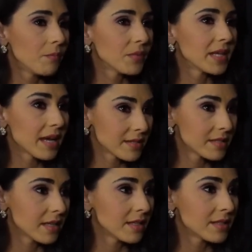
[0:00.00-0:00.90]

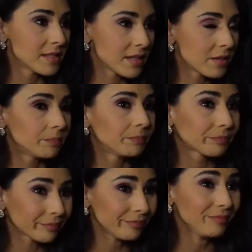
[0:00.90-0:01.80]
yes, it's a
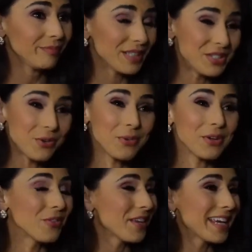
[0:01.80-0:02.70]

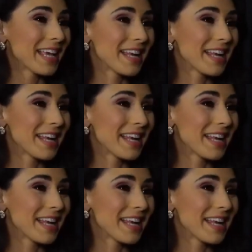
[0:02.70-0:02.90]
real thing.